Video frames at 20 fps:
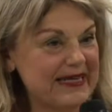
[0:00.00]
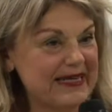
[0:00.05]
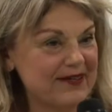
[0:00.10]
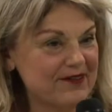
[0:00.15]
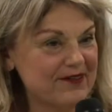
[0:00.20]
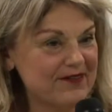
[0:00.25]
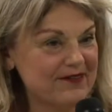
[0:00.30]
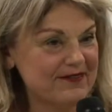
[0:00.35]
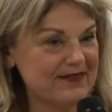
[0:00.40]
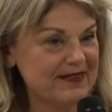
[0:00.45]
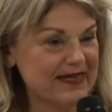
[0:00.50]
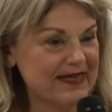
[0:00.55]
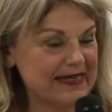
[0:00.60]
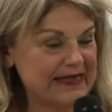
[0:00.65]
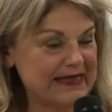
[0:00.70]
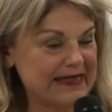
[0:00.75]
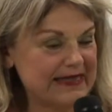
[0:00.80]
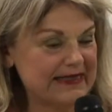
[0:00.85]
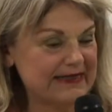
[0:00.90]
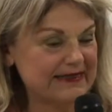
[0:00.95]
years,
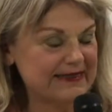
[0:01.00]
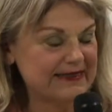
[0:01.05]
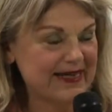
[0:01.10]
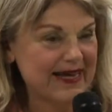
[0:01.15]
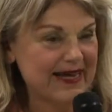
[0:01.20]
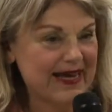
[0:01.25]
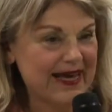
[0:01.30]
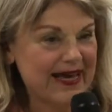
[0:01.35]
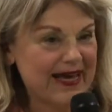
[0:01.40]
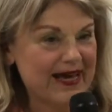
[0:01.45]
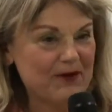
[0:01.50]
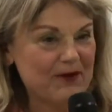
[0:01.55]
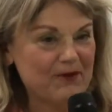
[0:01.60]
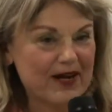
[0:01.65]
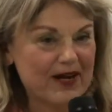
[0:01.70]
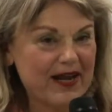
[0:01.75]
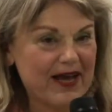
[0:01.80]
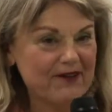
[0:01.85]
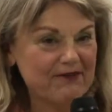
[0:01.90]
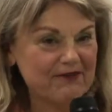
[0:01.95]
and
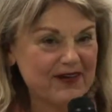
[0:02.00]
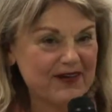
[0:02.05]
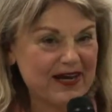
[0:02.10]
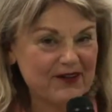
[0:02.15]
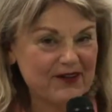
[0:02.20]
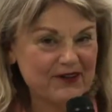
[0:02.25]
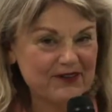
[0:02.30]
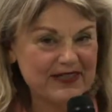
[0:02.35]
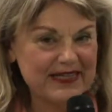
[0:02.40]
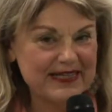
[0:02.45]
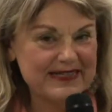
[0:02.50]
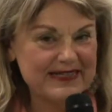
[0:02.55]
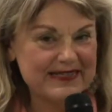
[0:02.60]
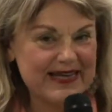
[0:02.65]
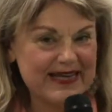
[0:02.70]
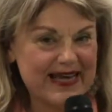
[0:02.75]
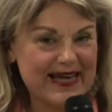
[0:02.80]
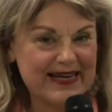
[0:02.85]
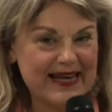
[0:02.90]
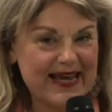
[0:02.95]
what I found is
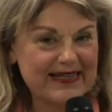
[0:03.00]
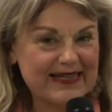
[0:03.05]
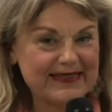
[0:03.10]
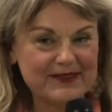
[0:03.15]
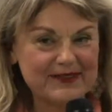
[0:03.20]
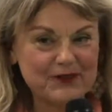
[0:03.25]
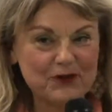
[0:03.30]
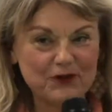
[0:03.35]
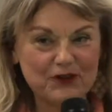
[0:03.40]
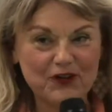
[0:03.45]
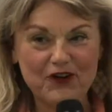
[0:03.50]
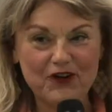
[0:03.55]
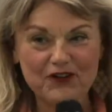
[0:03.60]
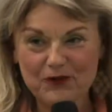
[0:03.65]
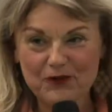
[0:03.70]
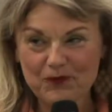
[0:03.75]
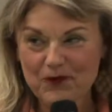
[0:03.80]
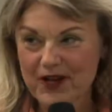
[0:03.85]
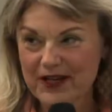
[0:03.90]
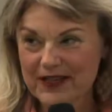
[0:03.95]
that I no
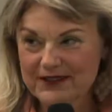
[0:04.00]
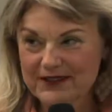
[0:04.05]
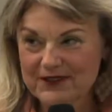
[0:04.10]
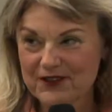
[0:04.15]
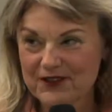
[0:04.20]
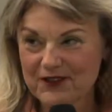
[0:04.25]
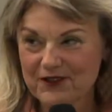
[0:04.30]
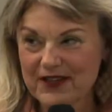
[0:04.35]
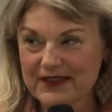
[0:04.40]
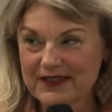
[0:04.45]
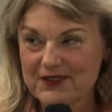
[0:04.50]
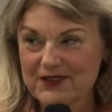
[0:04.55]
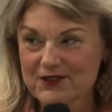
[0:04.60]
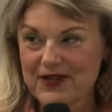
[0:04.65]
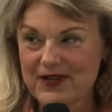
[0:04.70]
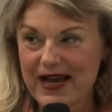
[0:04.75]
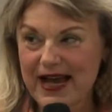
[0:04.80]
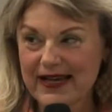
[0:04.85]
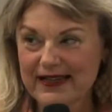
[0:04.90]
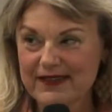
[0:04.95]
longer wanted to go on the
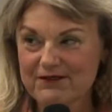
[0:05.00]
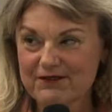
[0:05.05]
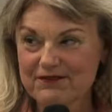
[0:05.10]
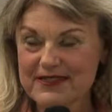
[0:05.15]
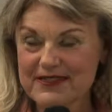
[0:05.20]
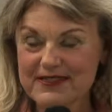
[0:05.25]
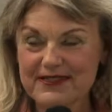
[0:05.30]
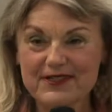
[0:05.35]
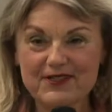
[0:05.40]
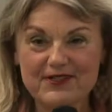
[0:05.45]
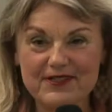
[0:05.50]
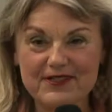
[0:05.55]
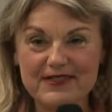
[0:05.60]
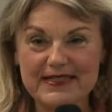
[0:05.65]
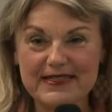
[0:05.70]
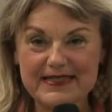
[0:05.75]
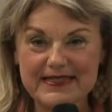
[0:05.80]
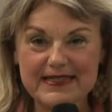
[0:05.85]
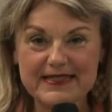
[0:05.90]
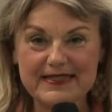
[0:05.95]
track of physician's
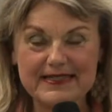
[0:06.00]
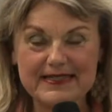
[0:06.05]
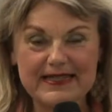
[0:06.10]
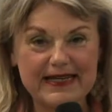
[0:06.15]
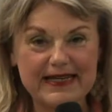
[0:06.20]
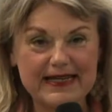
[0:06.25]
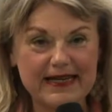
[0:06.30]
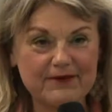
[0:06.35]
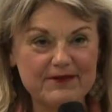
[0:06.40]
assistant.